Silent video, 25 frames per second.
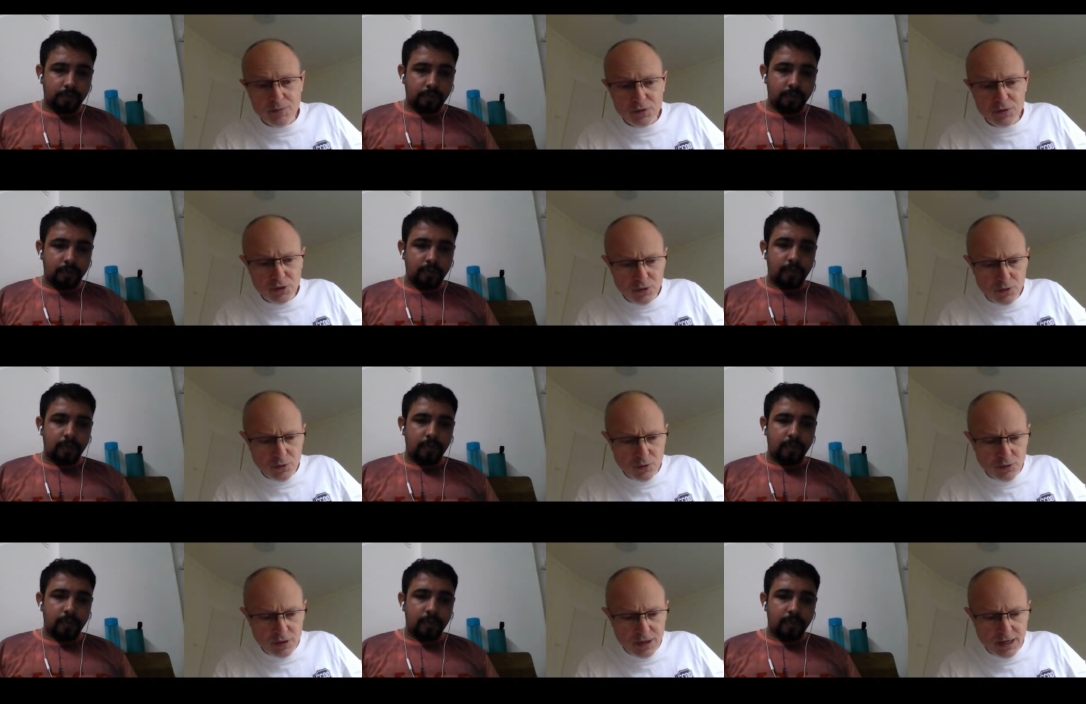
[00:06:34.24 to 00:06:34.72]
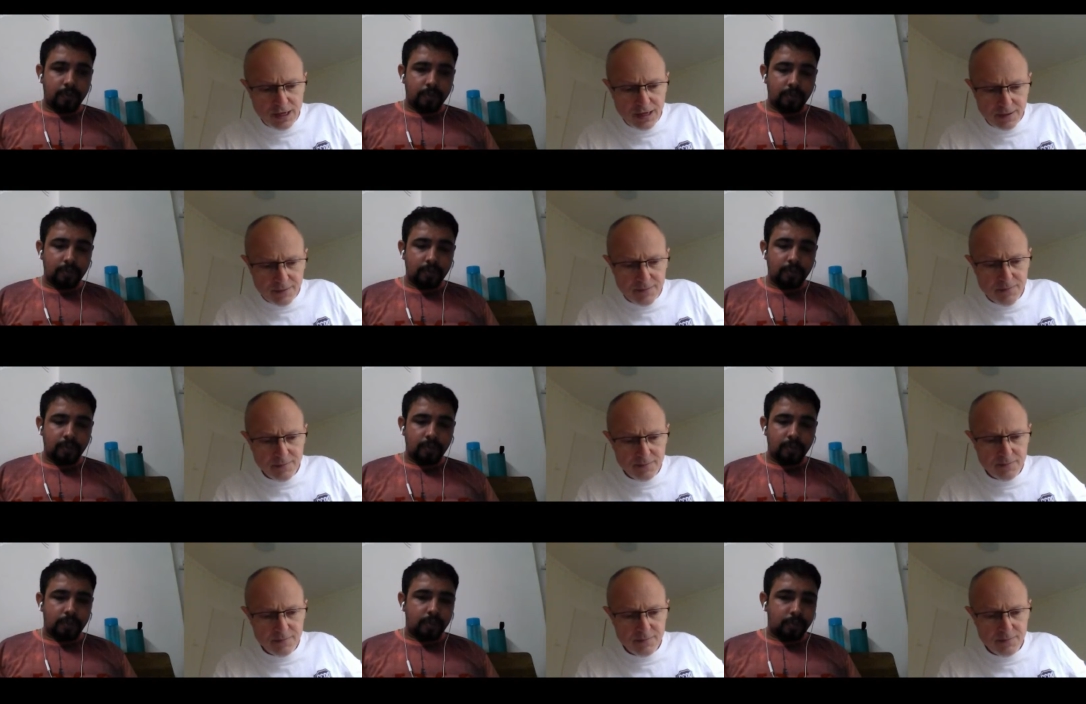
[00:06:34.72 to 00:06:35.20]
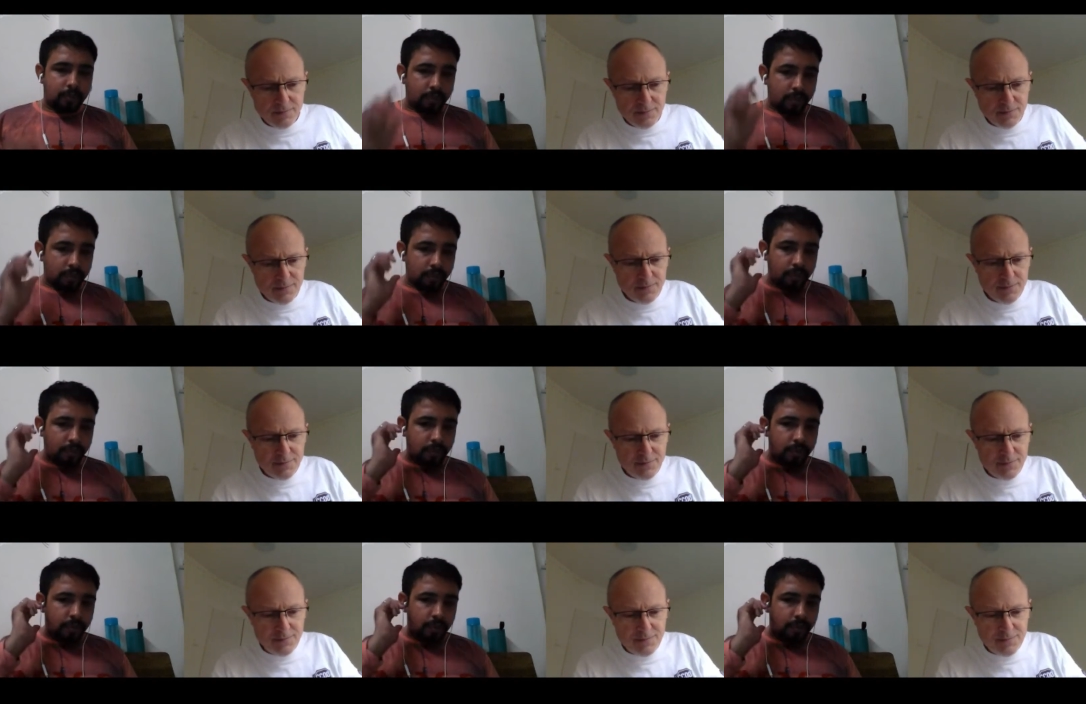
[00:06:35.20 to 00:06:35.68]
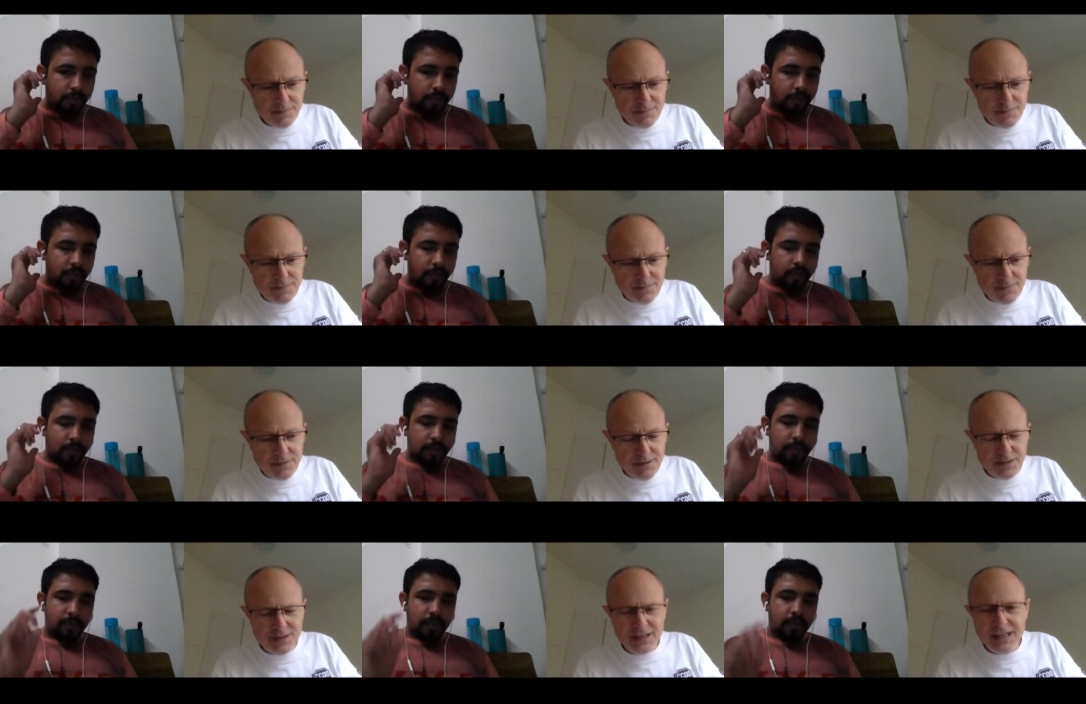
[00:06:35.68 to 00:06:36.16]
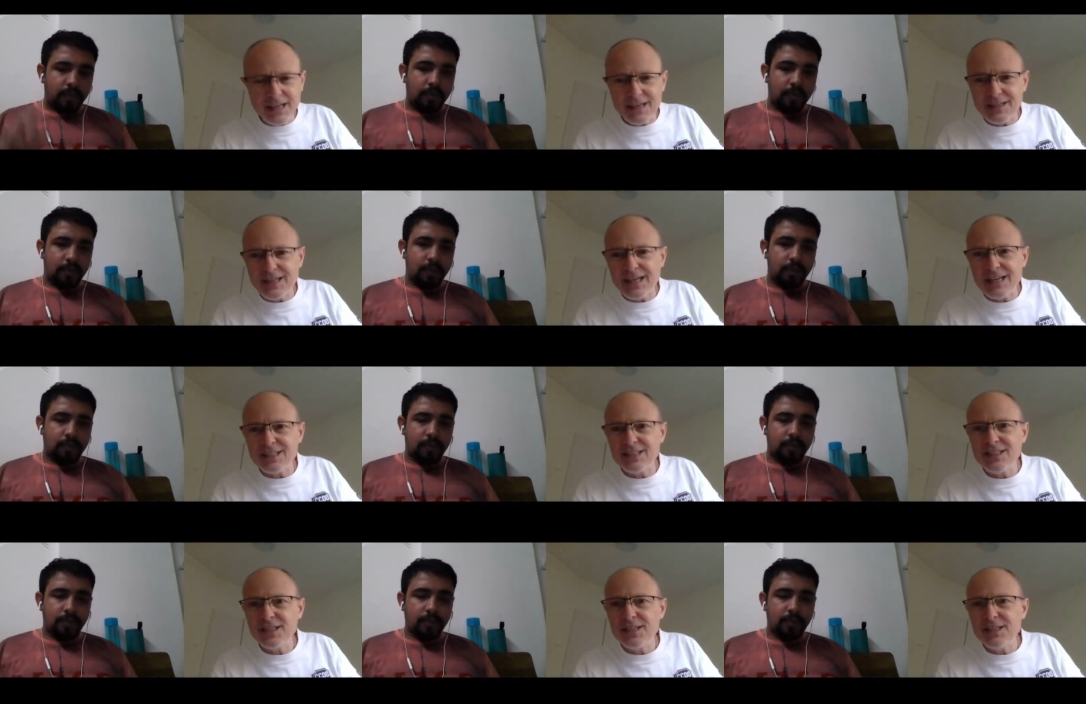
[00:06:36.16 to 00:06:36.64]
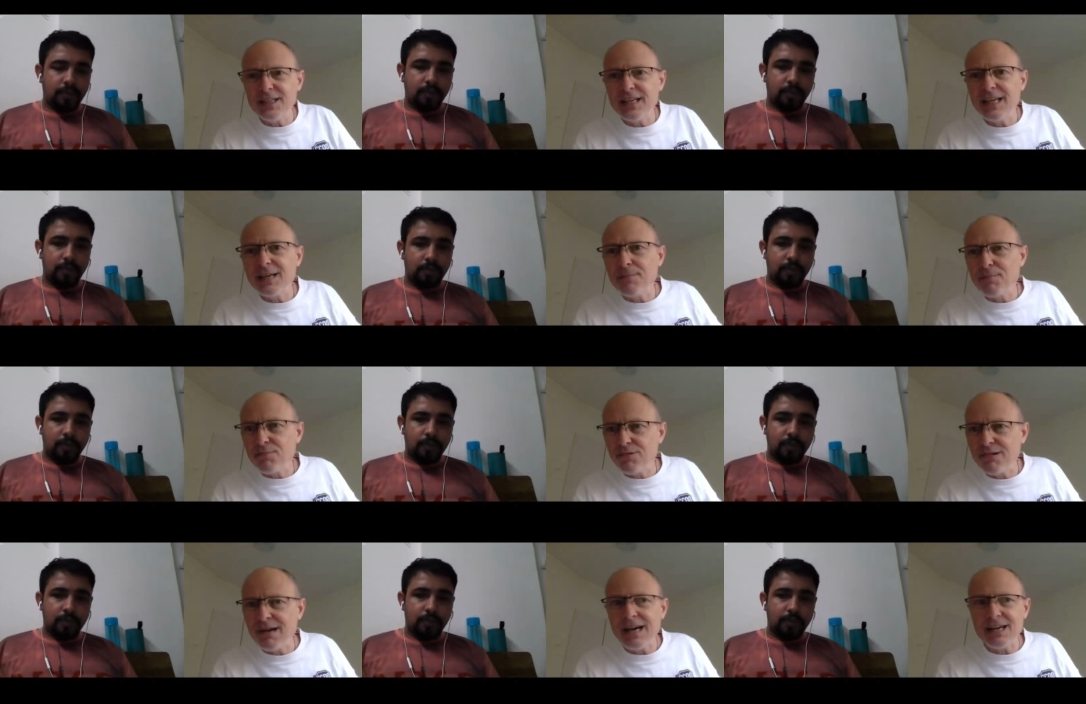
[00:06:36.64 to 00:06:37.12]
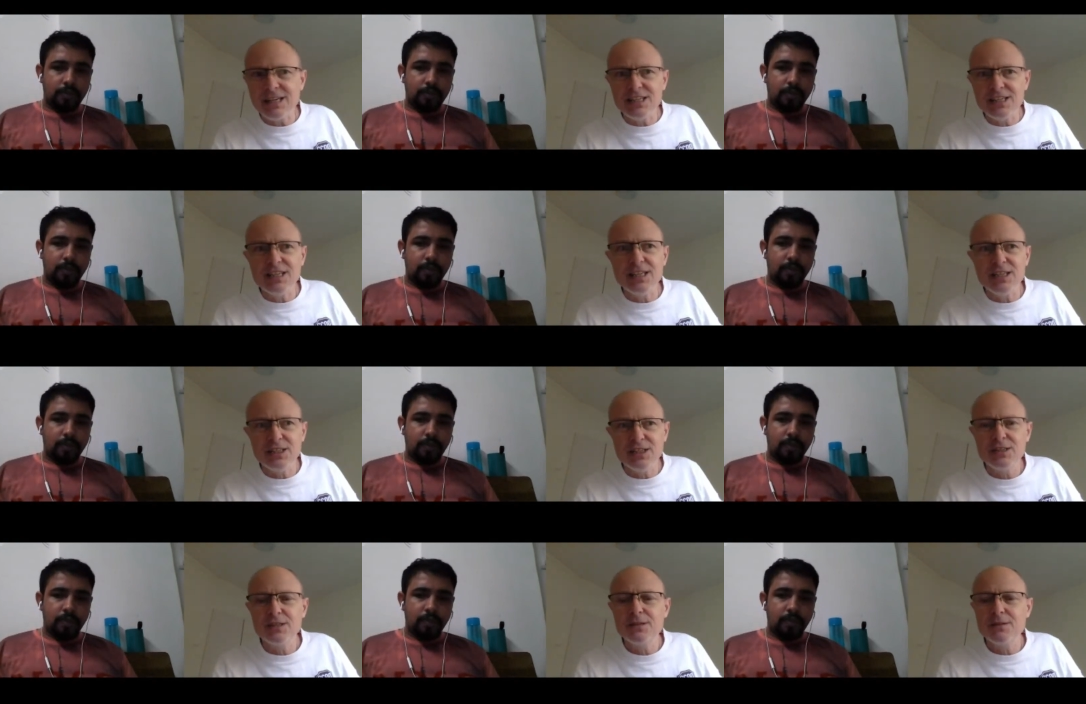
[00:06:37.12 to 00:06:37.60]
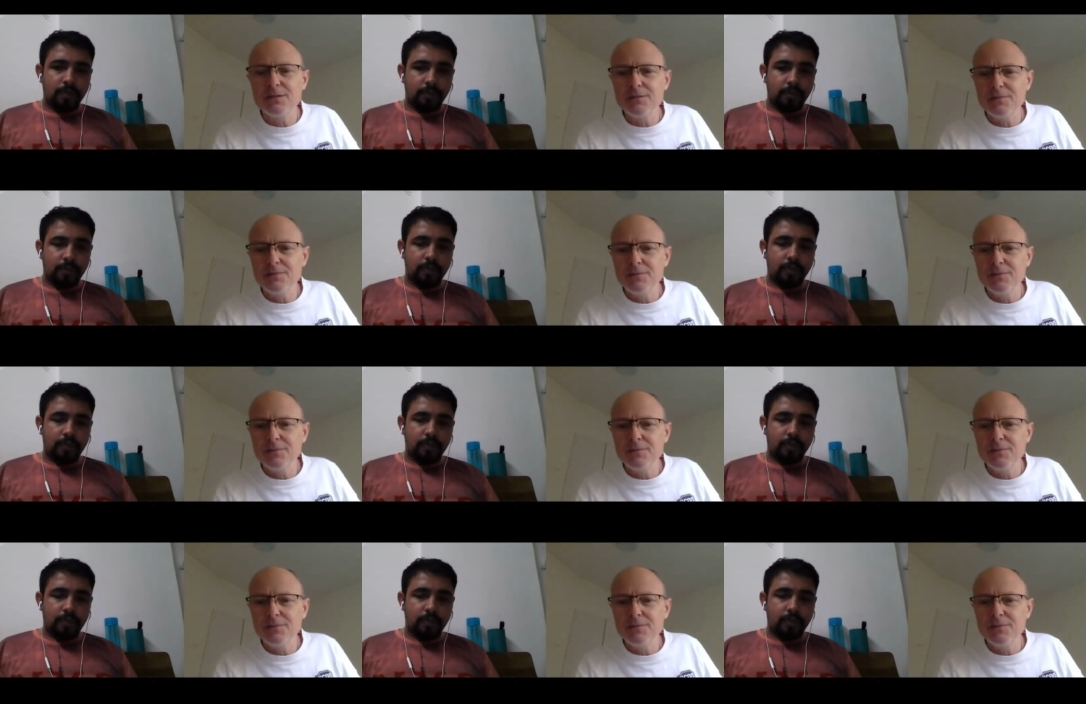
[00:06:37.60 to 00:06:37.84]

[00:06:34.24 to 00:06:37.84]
Speaker 1: sure, yeah, yeah, that that's the thing. Practice.